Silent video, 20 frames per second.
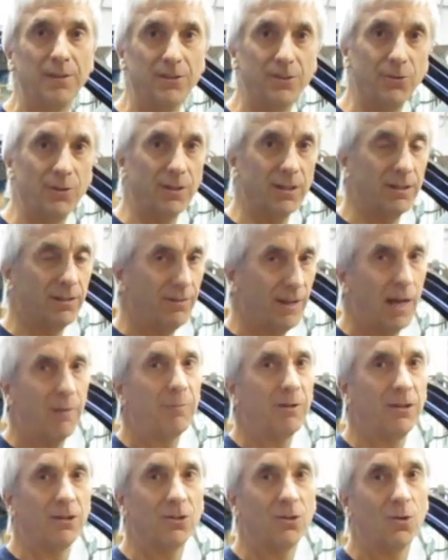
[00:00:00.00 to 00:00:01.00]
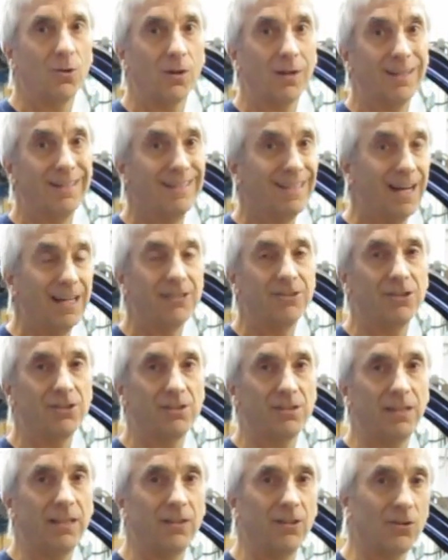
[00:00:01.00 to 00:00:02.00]
either doing an evaporator core and not
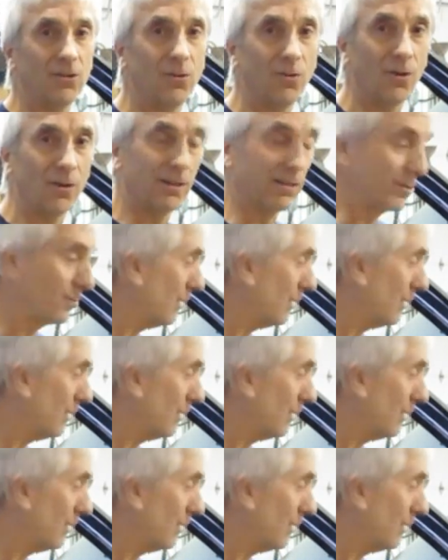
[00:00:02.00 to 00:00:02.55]
just the heater core, because